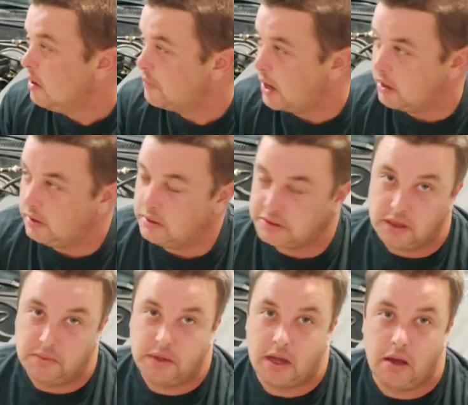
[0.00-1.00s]
But it's
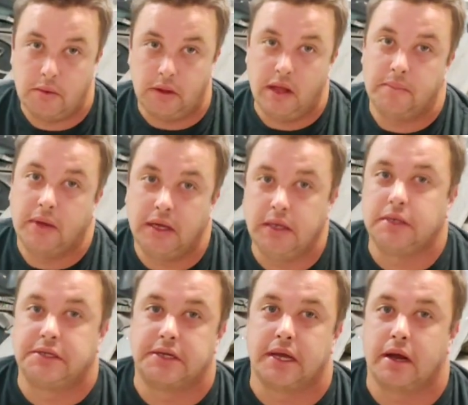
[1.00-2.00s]
going to be able to let me
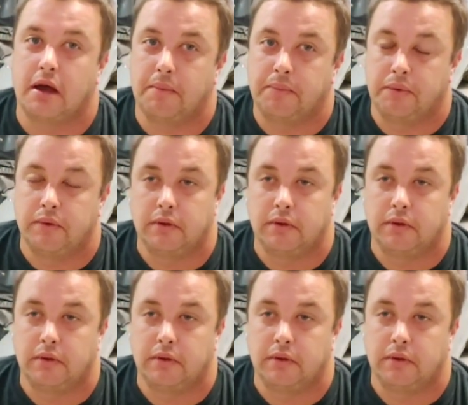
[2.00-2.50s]
set up